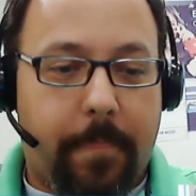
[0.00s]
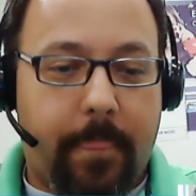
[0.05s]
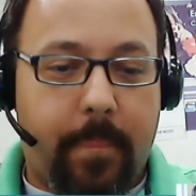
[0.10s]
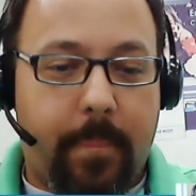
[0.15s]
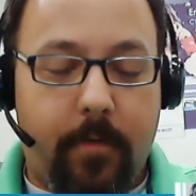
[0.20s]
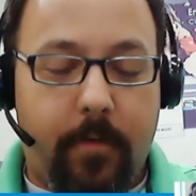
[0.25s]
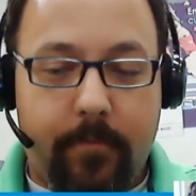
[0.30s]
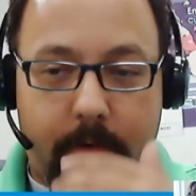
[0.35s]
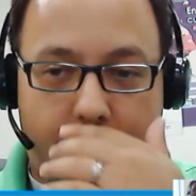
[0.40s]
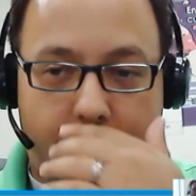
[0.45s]

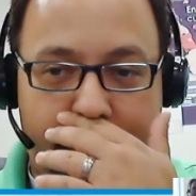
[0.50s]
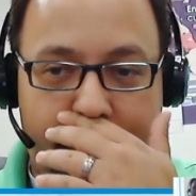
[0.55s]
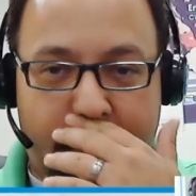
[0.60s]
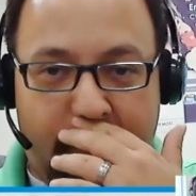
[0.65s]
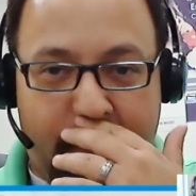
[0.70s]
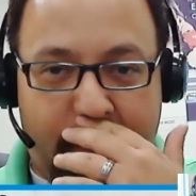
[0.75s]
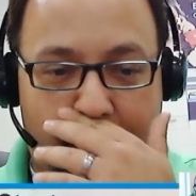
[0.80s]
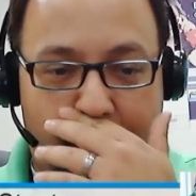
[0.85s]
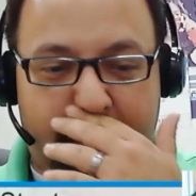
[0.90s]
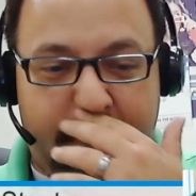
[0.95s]
you even have
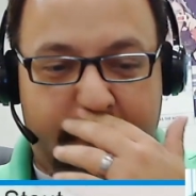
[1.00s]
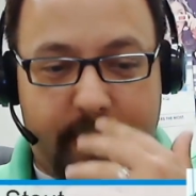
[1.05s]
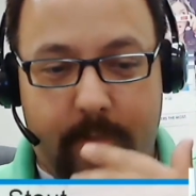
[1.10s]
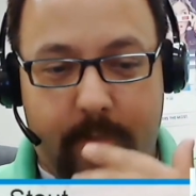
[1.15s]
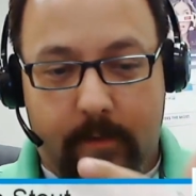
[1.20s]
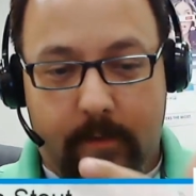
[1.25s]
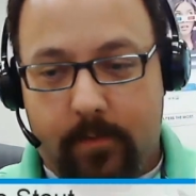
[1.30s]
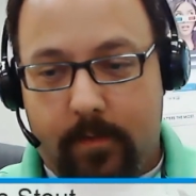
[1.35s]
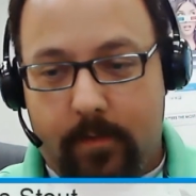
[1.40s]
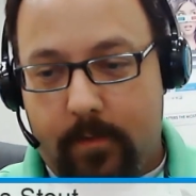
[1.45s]
a couple of
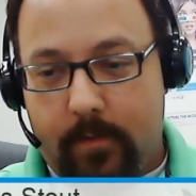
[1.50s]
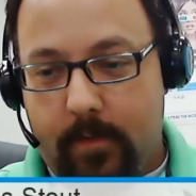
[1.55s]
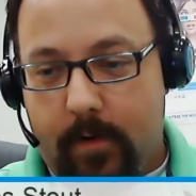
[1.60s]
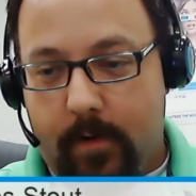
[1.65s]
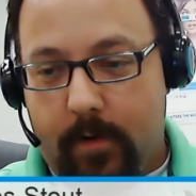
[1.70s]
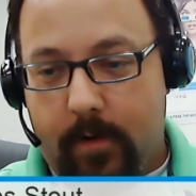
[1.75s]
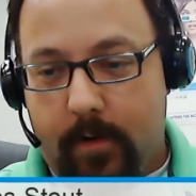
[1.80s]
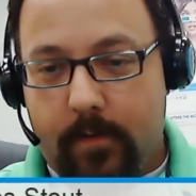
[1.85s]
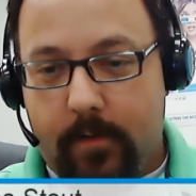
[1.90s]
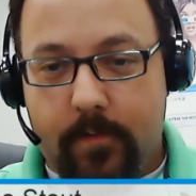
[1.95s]
things that
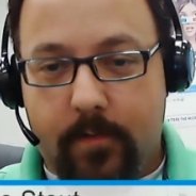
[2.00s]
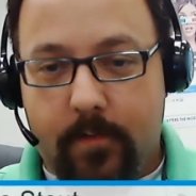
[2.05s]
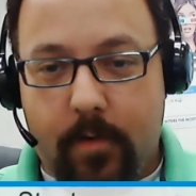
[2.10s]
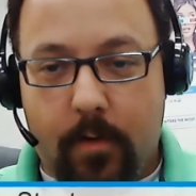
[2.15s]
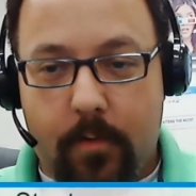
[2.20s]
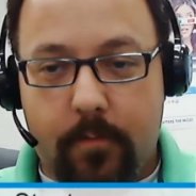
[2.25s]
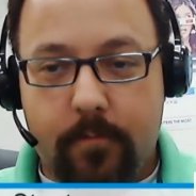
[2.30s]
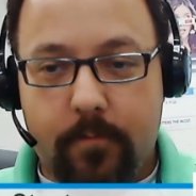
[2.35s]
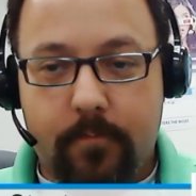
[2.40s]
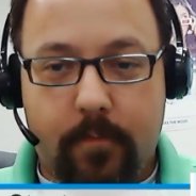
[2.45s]
I can
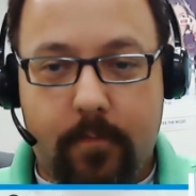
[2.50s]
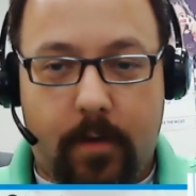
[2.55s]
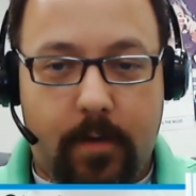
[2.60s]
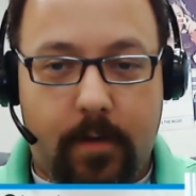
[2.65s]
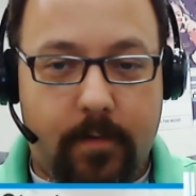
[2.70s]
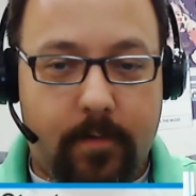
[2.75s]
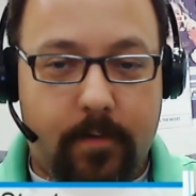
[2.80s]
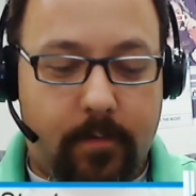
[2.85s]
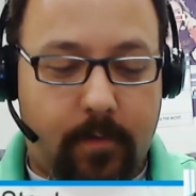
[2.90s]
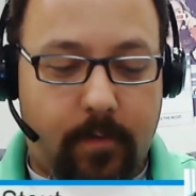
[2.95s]
show
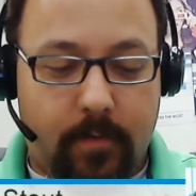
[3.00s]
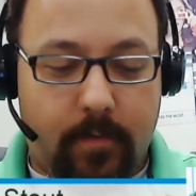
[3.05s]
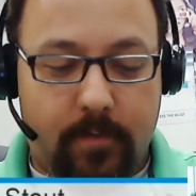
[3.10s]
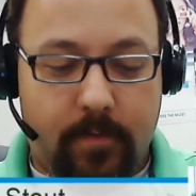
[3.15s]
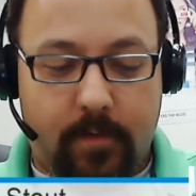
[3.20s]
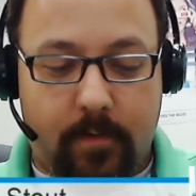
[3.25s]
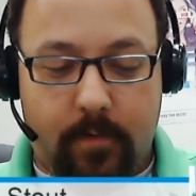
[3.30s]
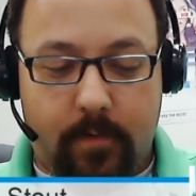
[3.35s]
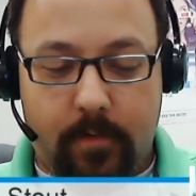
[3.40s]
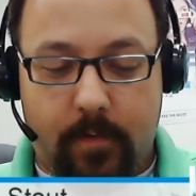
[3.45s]
just because I
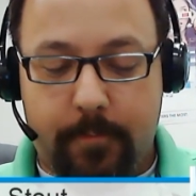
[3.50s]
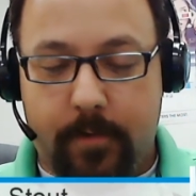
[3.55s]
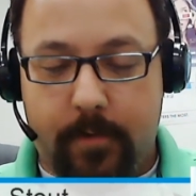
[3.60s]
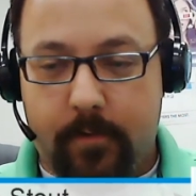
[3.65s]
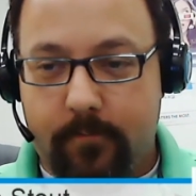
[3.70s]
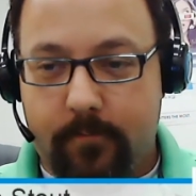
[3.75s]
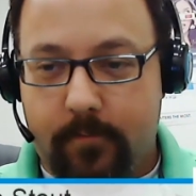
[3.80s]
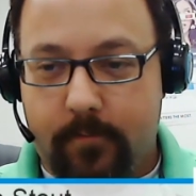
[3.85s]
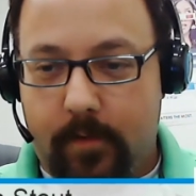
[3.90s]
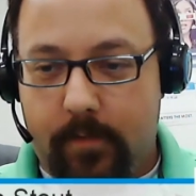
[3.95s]
set it up
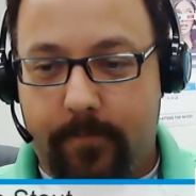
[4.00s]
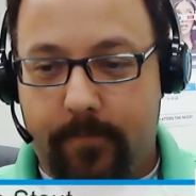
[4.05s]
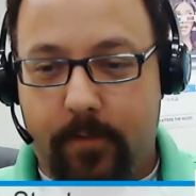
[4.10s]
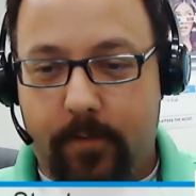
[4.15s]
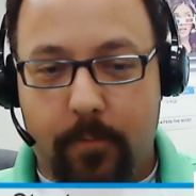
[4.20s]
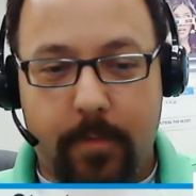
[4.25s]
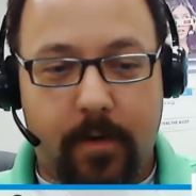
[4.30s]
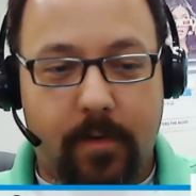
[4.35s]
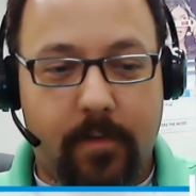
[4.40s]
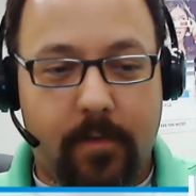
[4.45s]
in the
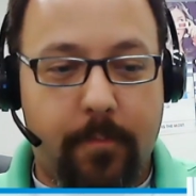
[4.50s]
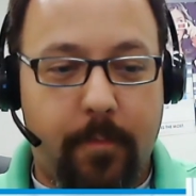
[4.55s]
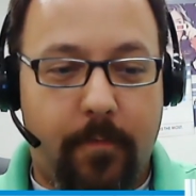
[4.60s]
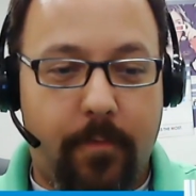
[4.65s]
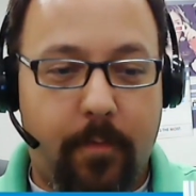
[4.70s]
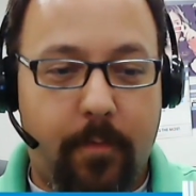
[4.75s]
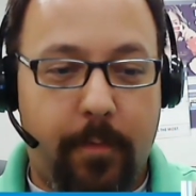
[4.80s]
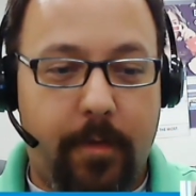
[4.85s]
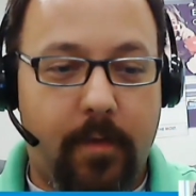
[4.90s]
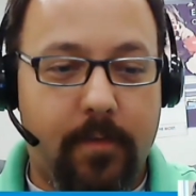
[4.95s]
few minutes
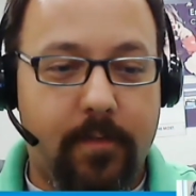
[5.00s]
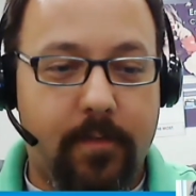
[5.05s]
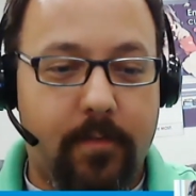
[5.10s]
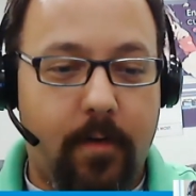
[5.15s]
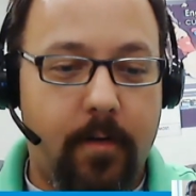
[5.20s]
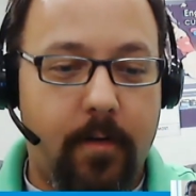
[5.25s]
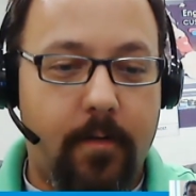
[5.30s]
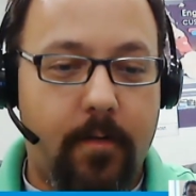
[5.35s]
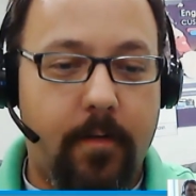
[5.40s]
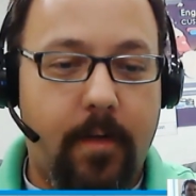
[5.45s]
before we got
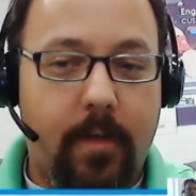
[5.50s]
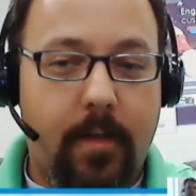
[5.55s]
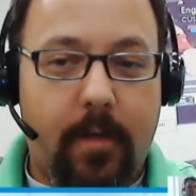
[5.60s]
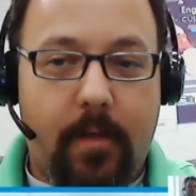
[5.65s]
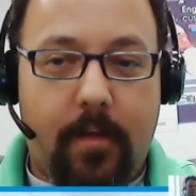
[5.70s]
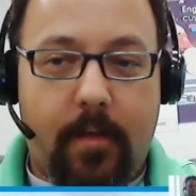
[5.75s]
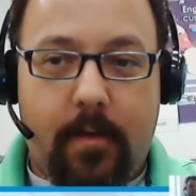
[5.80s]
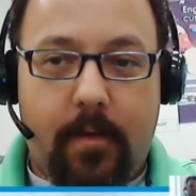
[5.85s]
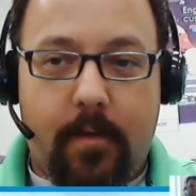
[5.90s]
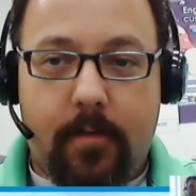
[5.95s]
started
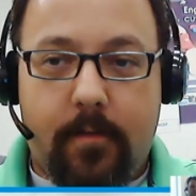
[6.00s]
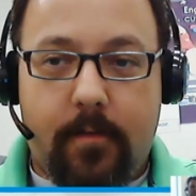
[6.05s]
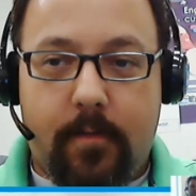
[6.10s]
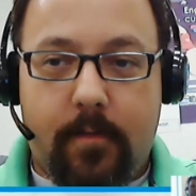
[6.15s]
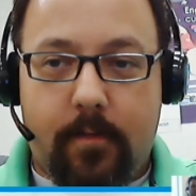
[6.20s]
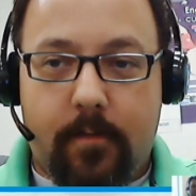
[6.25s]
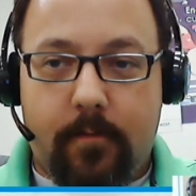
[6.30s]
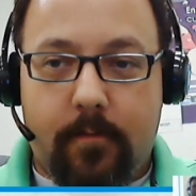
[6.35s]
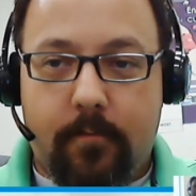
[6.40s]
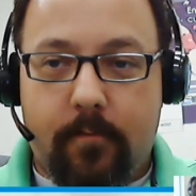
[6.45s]

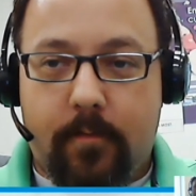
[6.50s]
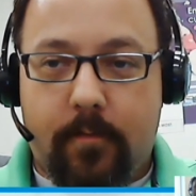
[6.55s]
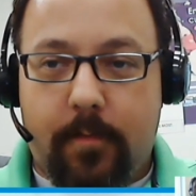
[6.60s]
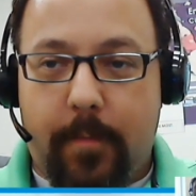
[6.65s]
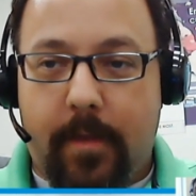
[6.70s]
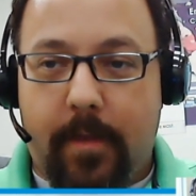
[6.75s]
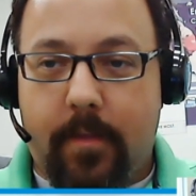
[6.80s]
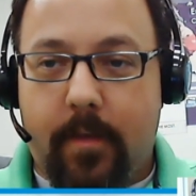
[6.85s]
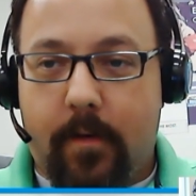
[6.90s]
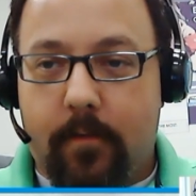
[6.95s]
to
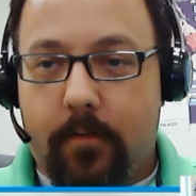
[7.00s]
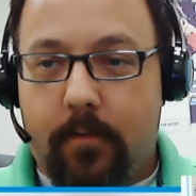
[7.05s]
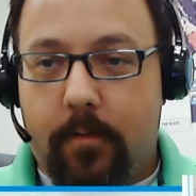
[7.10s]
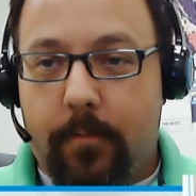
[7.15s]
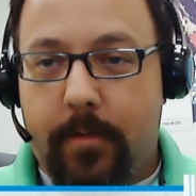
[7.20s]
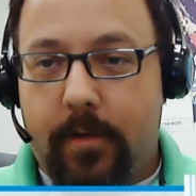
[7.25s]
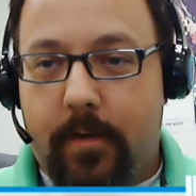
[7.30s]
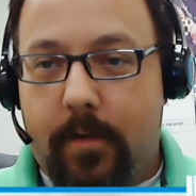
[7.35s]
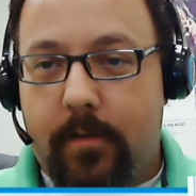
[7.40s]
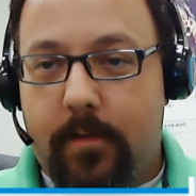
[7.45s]
make that a little
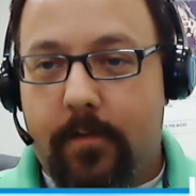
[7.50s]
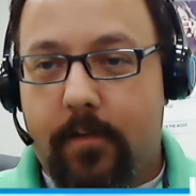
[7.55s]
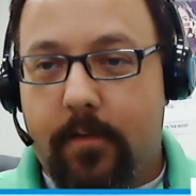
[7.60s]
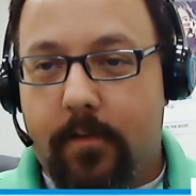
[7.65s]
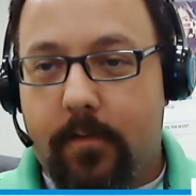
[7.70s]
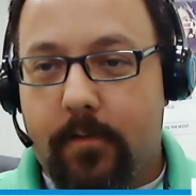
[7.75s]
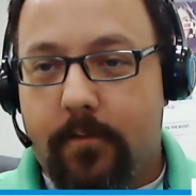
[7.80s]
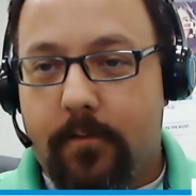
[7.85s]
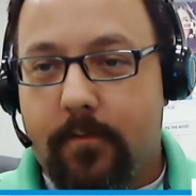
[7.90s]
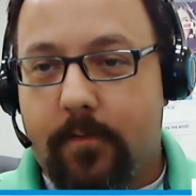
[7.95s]
bit
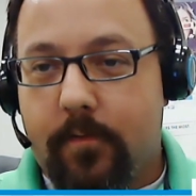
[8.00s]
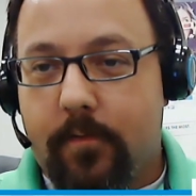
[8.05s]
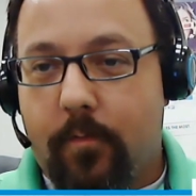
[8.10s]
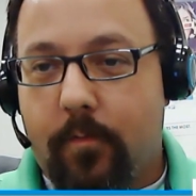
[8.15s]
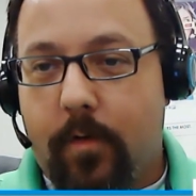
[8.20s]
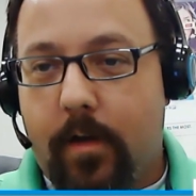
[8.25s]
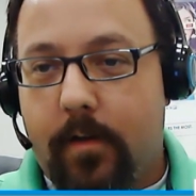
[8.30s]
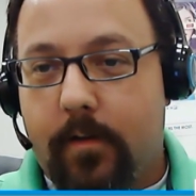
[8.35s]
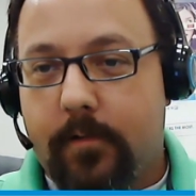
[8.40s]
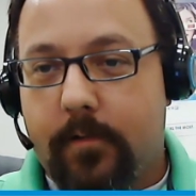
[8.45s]
easier as
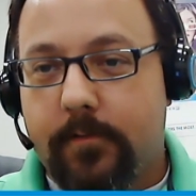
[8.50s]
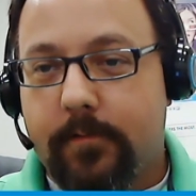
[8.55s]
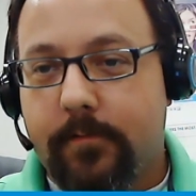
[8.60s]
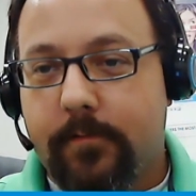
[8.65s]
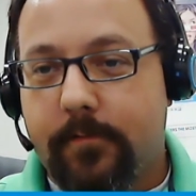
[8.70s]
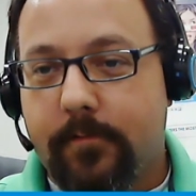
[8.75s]
well.